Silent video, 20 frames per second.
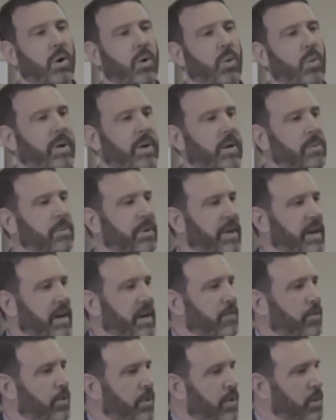we can
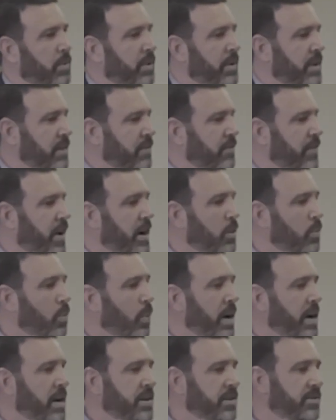plan for them. We can find
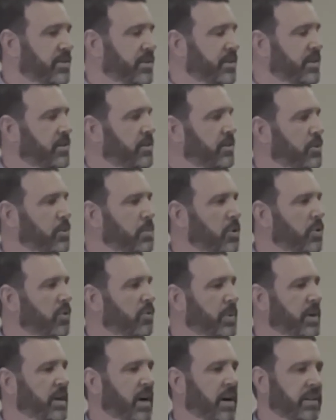ways to
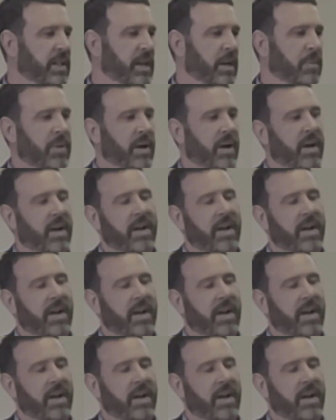move beyond them.